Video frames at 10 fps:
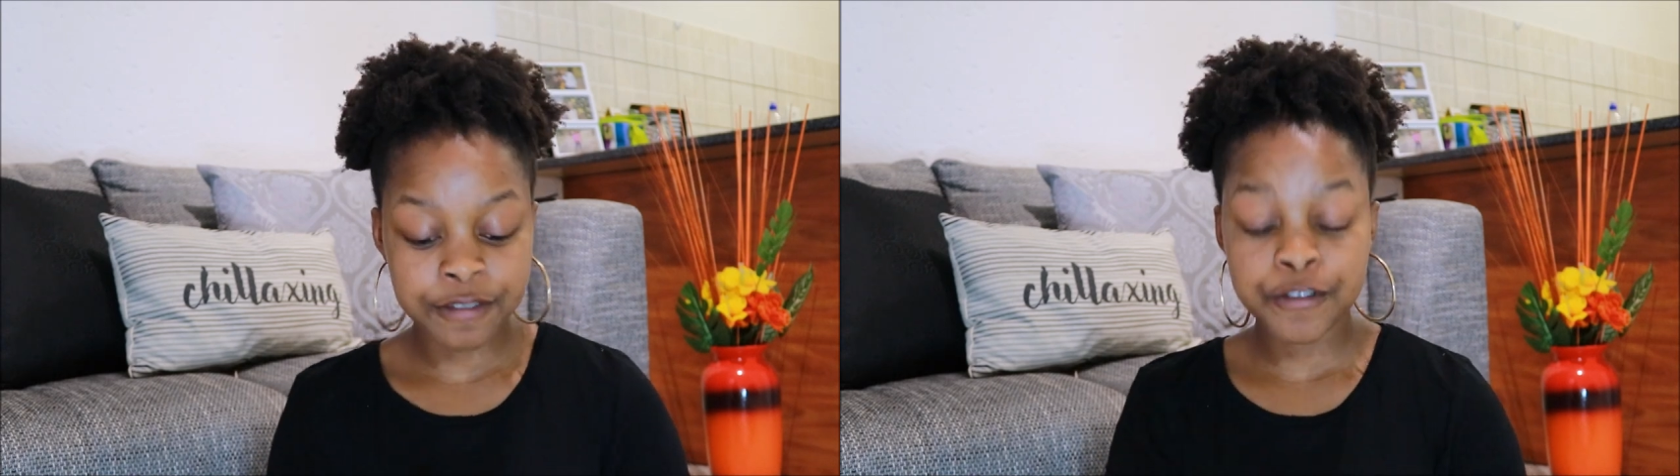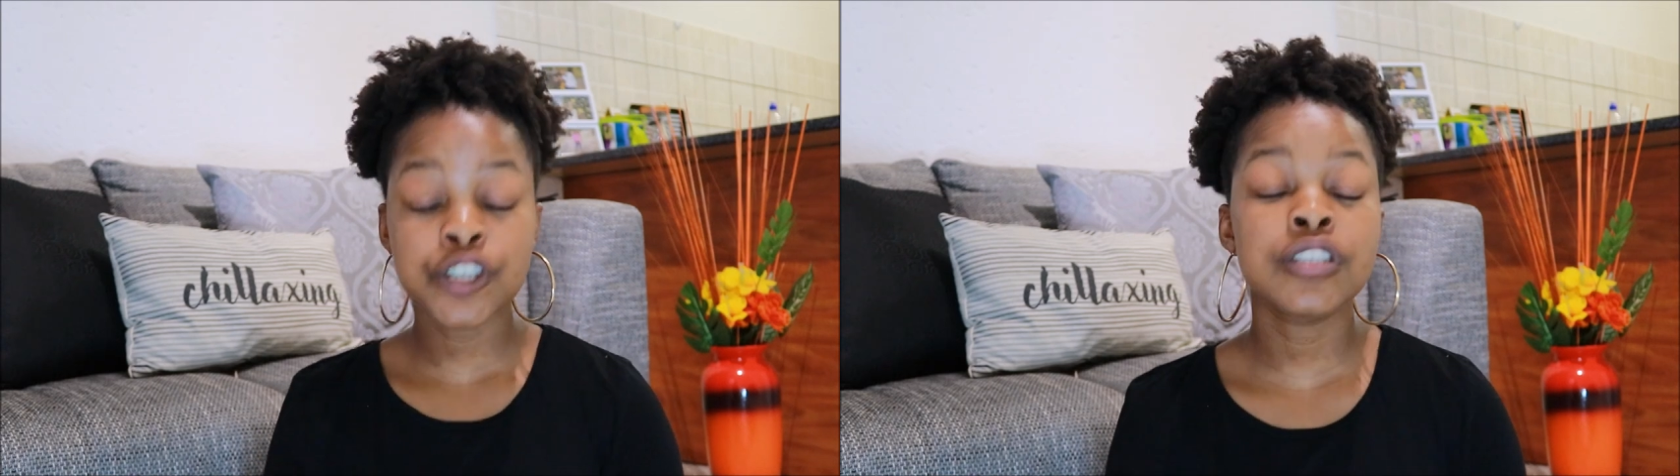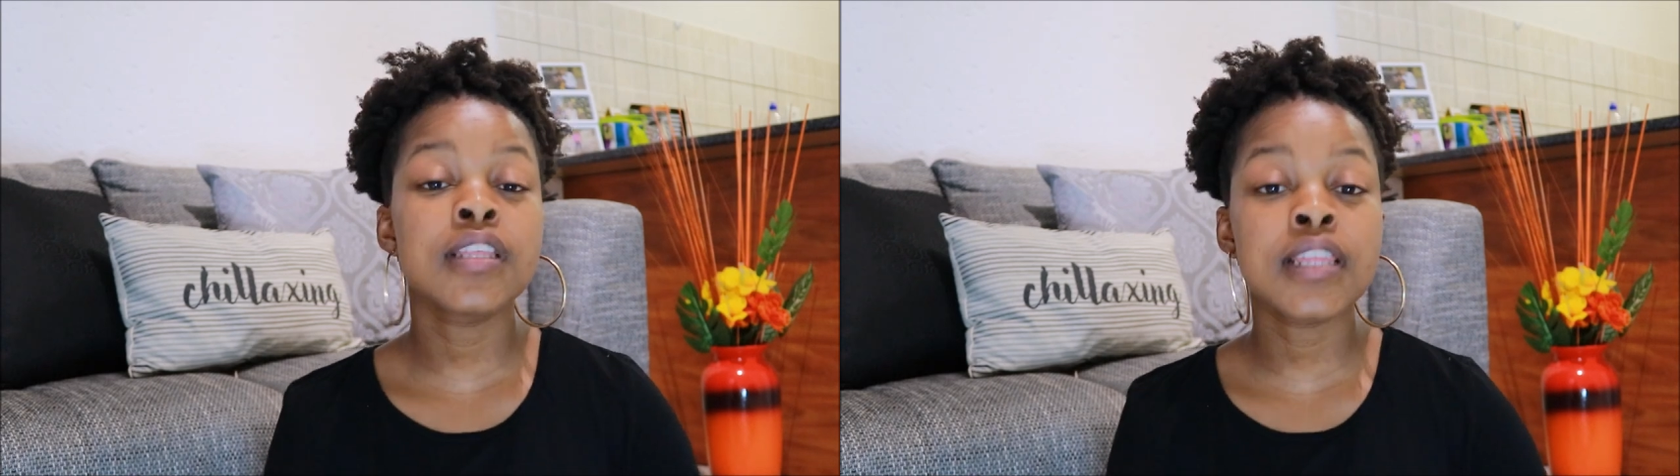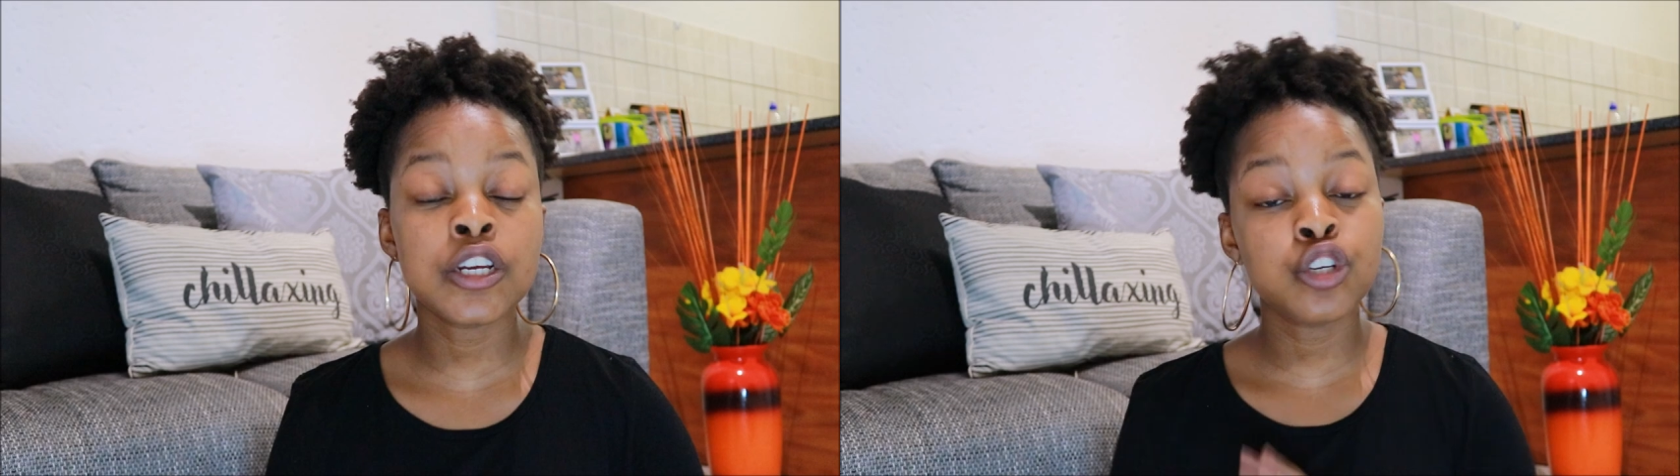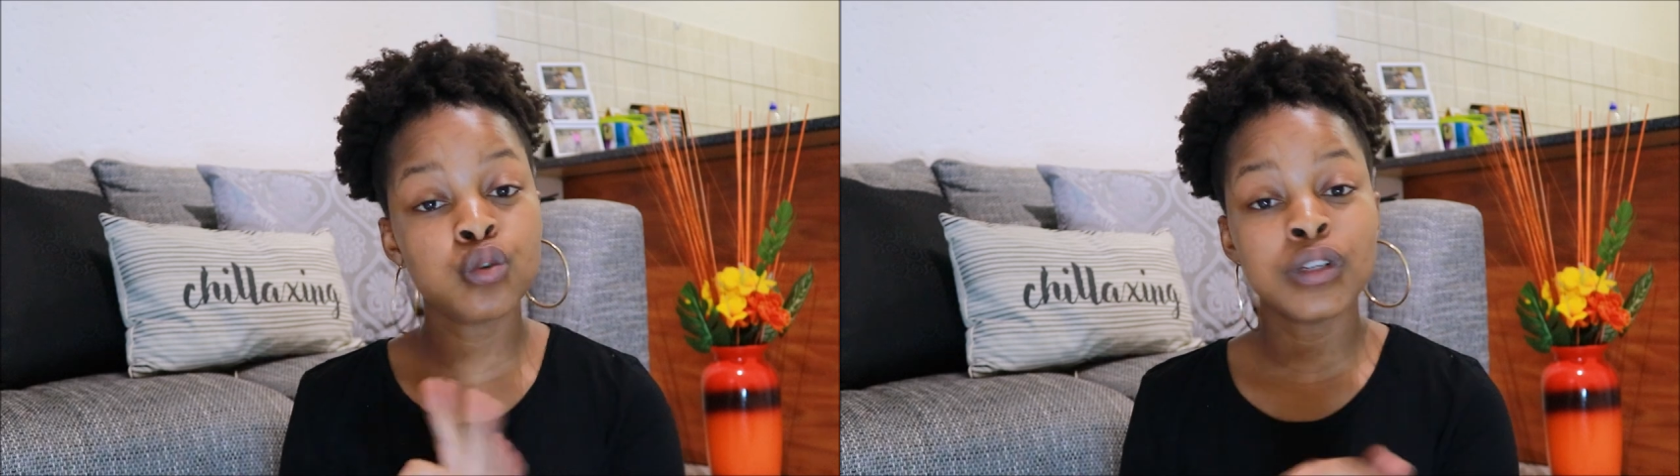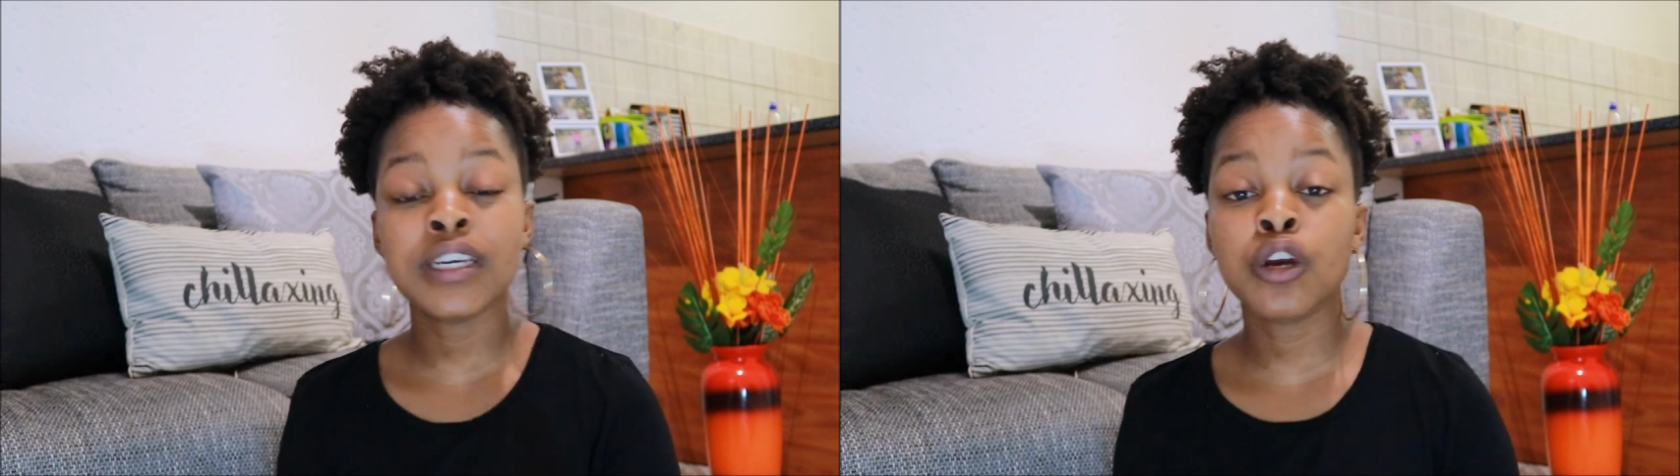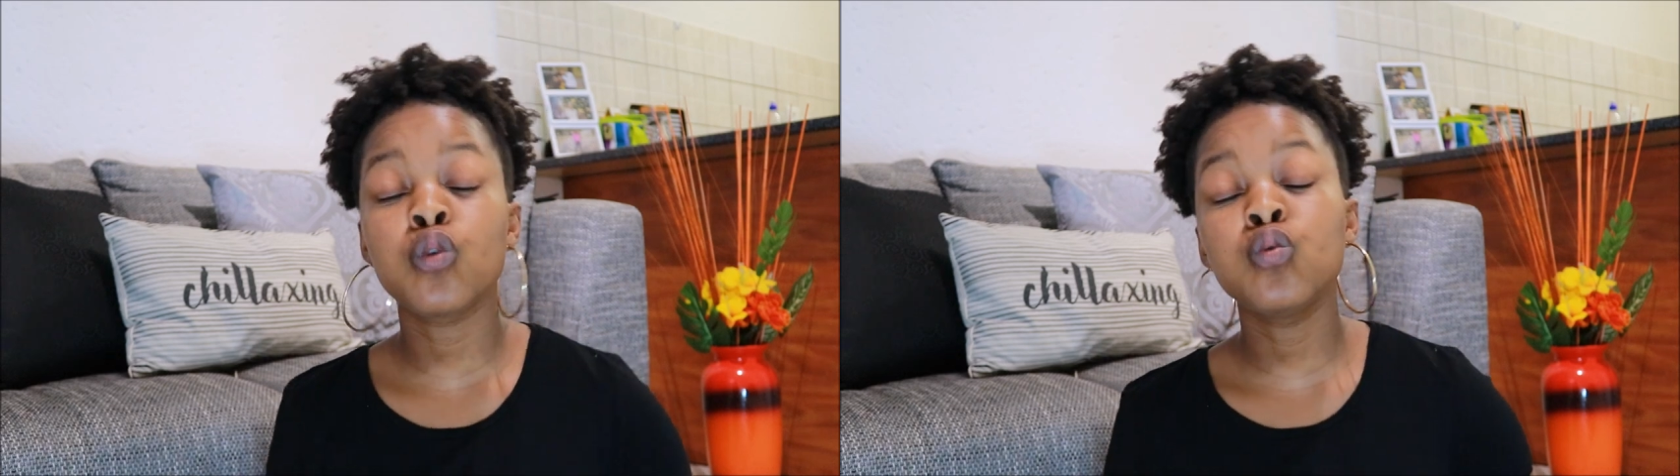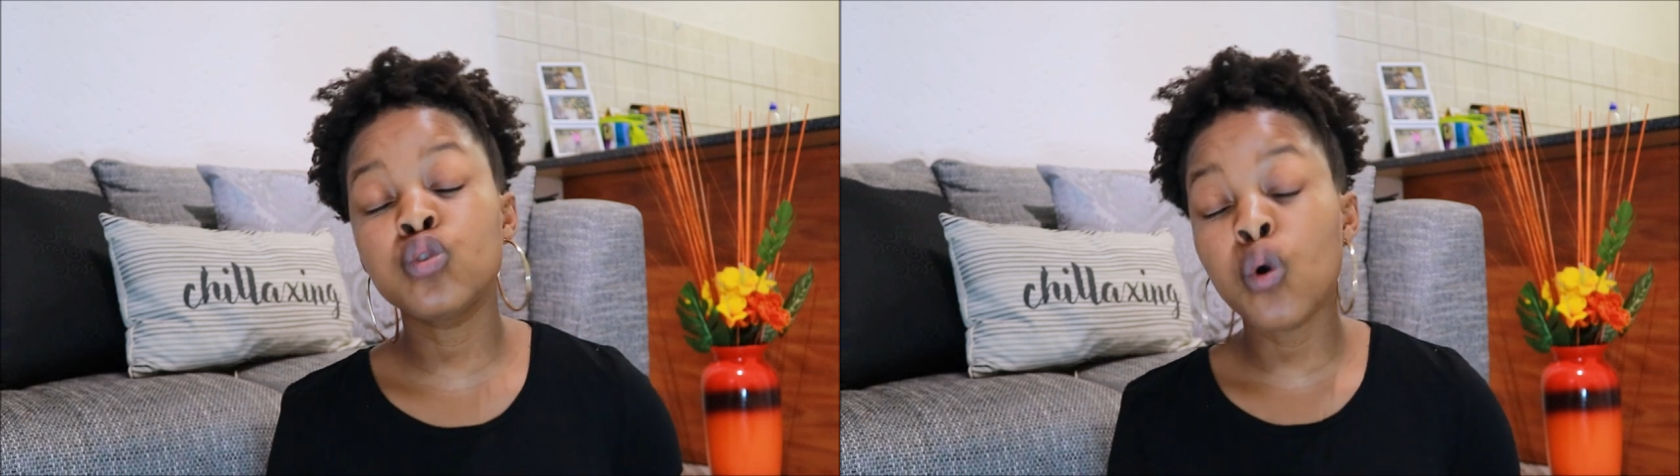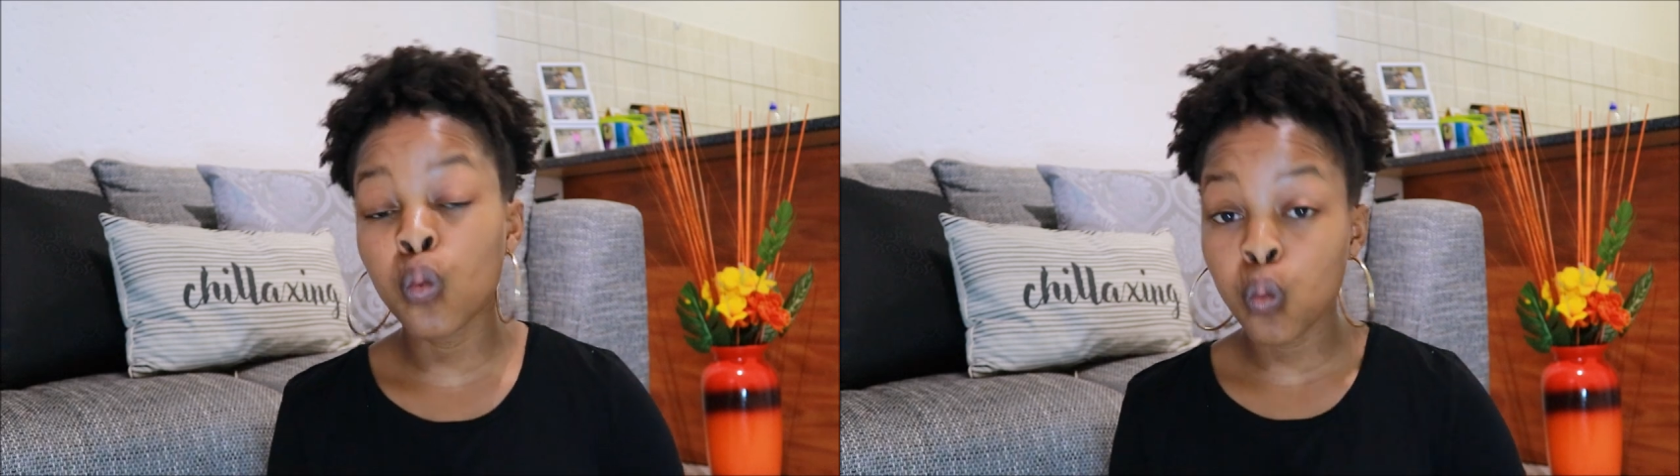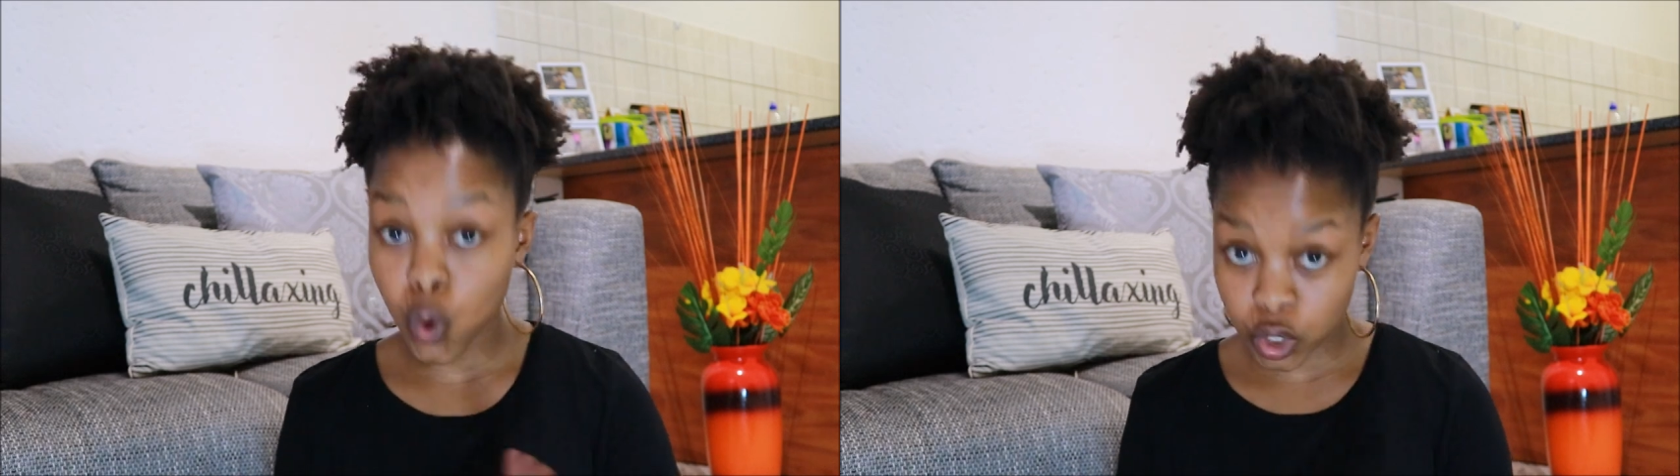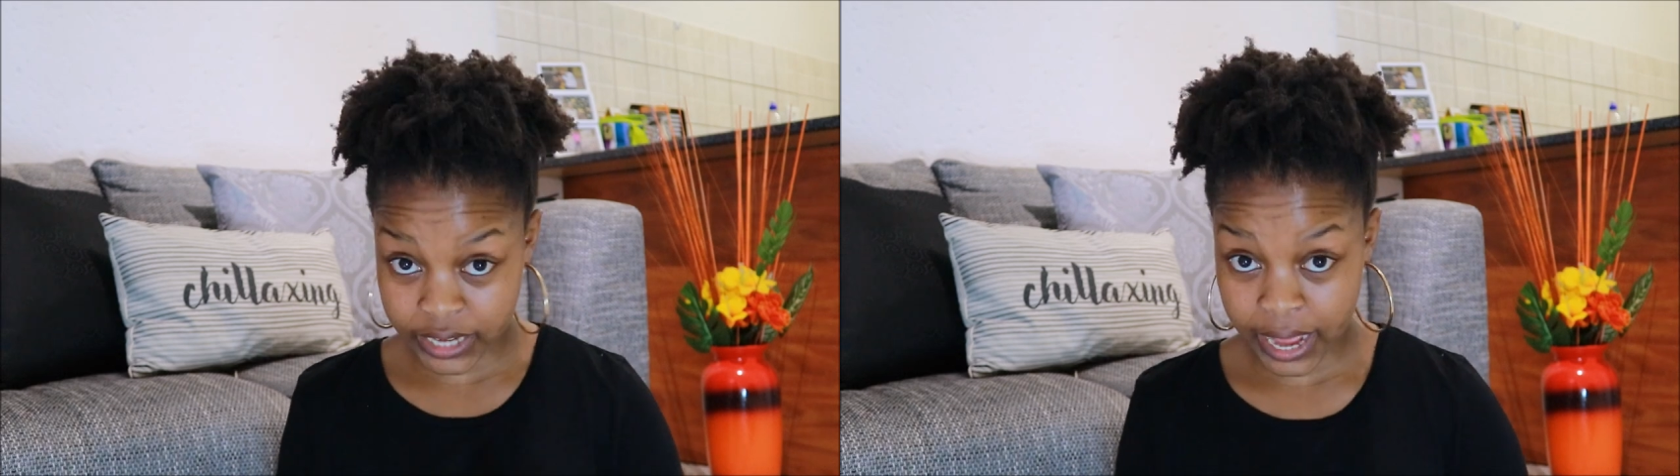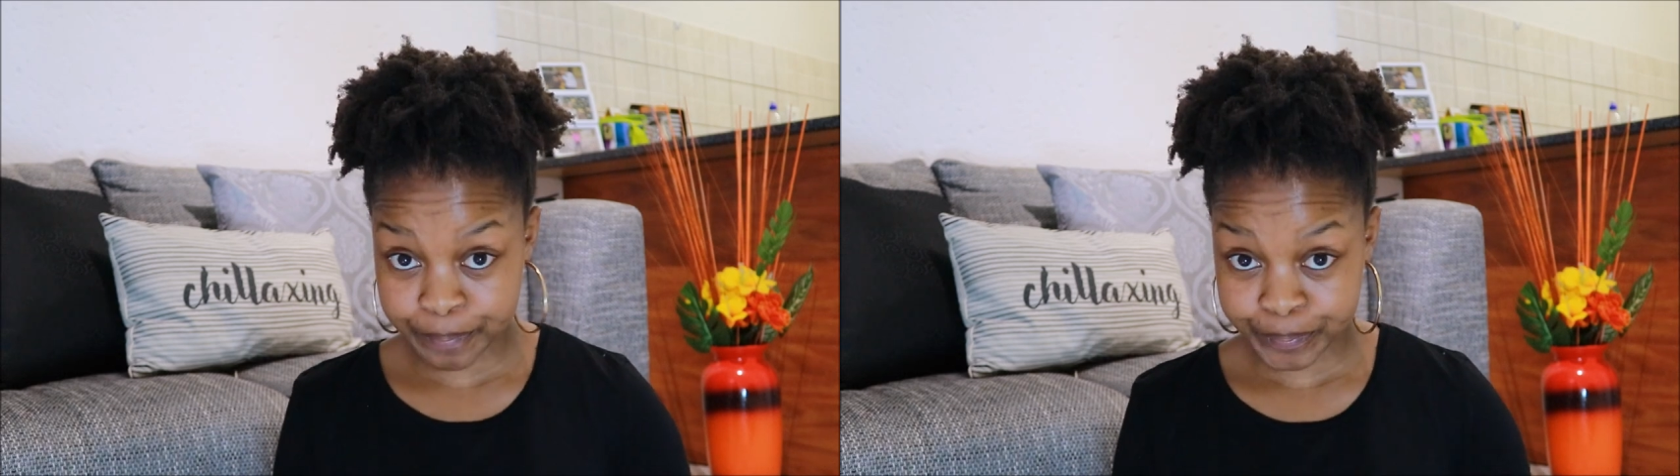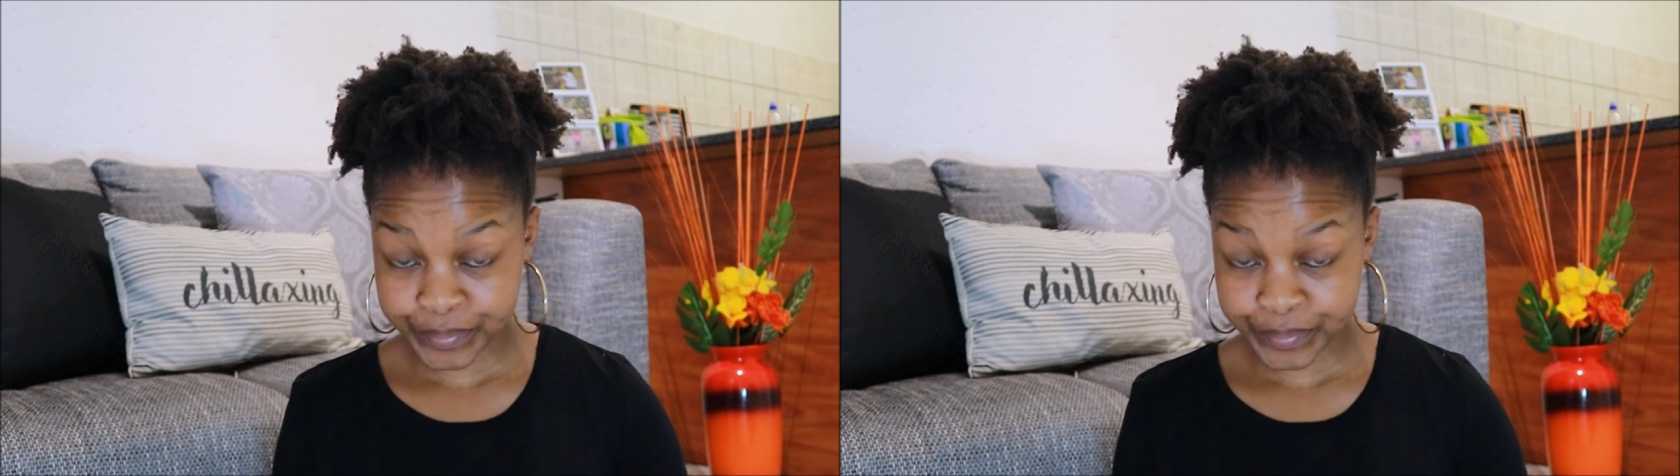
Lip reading: The first three should include water.